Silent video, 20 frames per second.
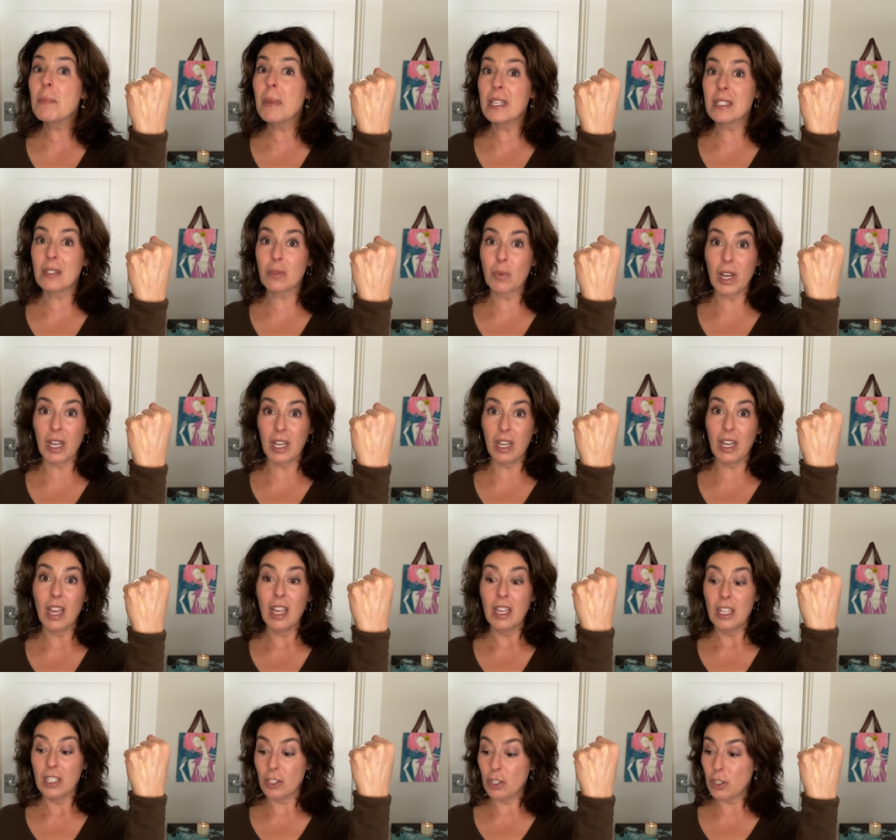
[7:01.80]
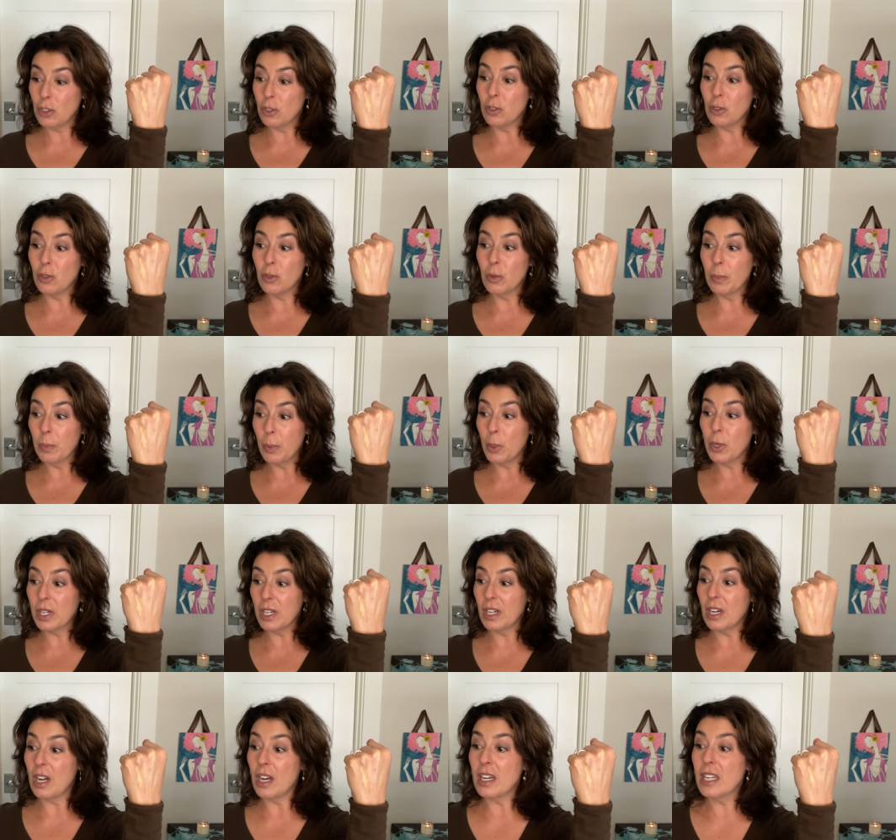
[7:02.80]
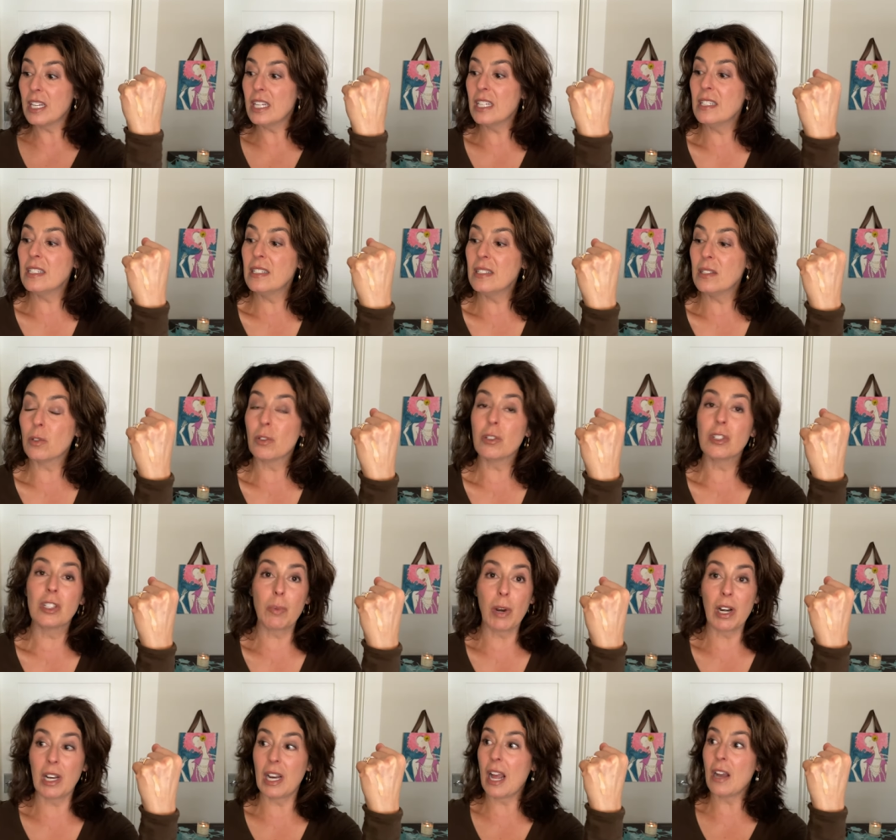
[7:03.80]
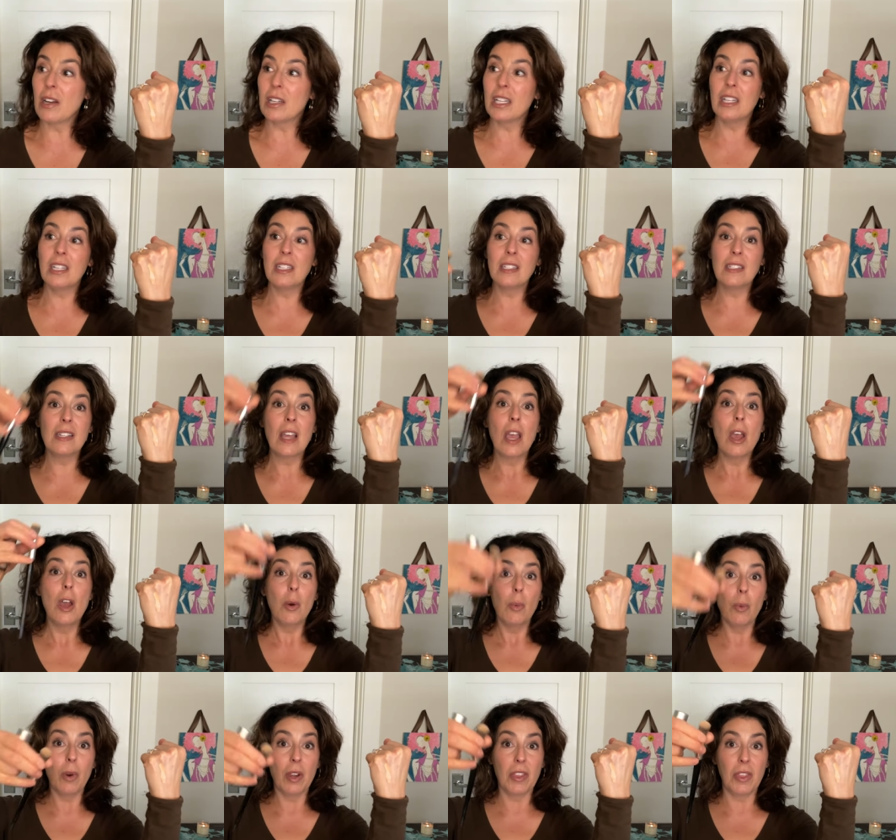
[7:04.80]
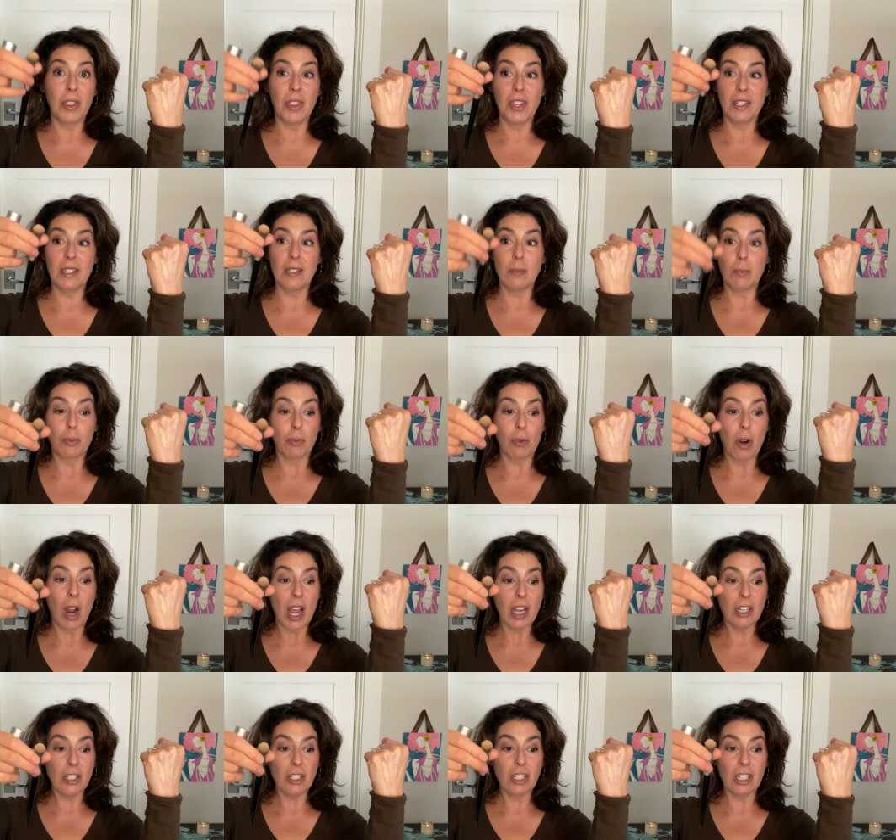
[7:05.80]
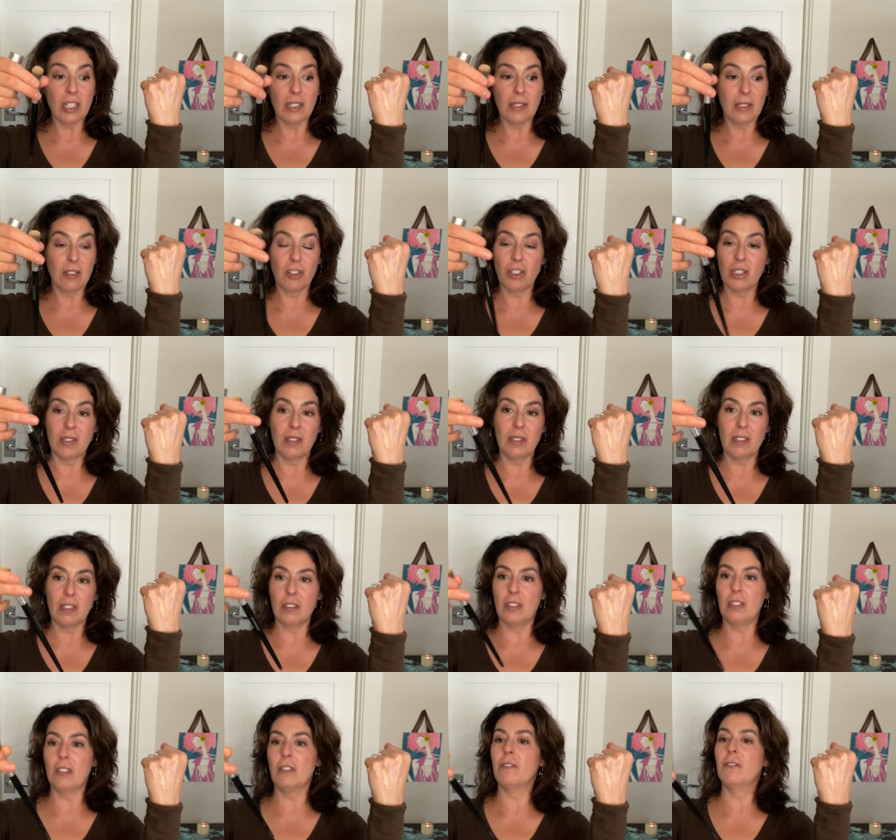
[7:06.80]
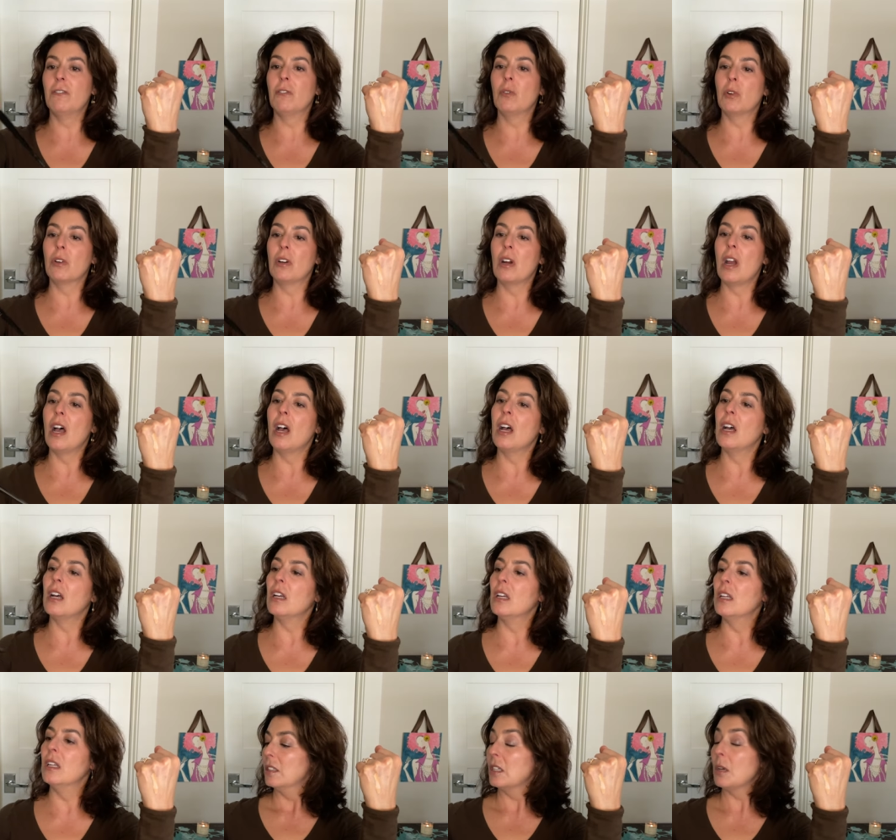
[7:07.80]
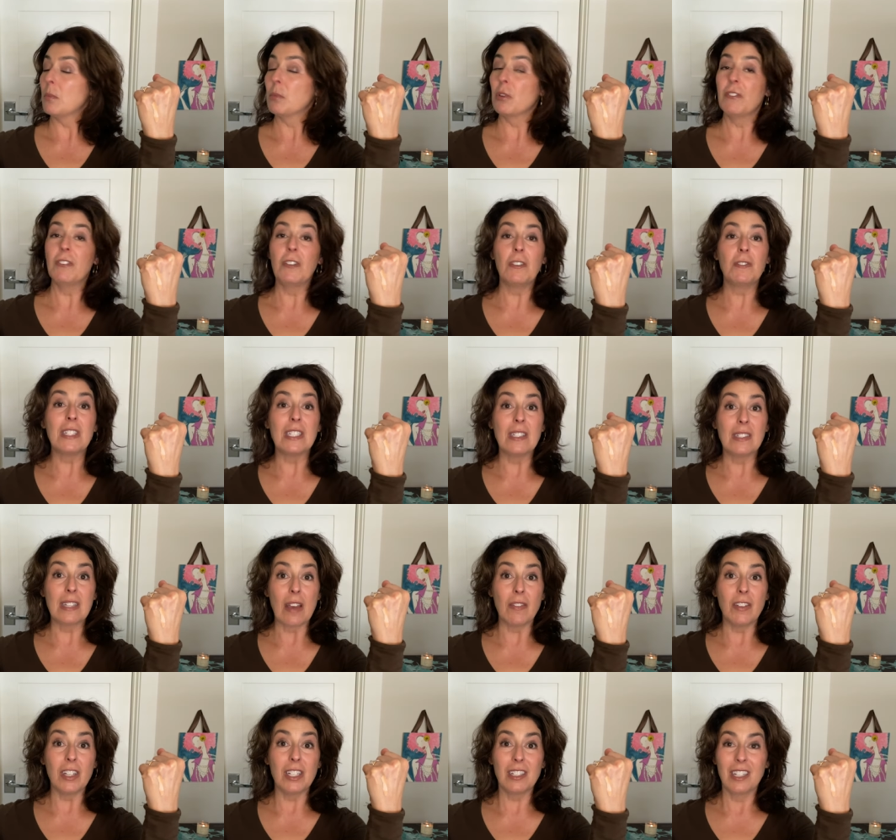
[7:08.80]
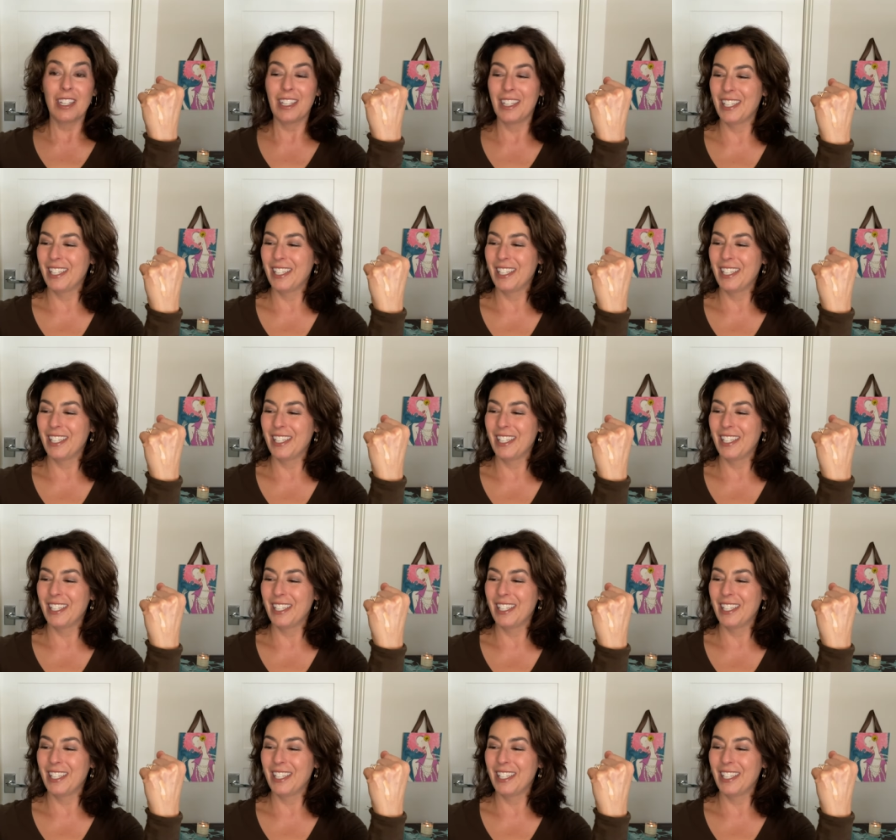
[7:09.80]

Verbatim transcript: best way to put it on is, or spread it out is, with this brush. It's just a Sephora number 57.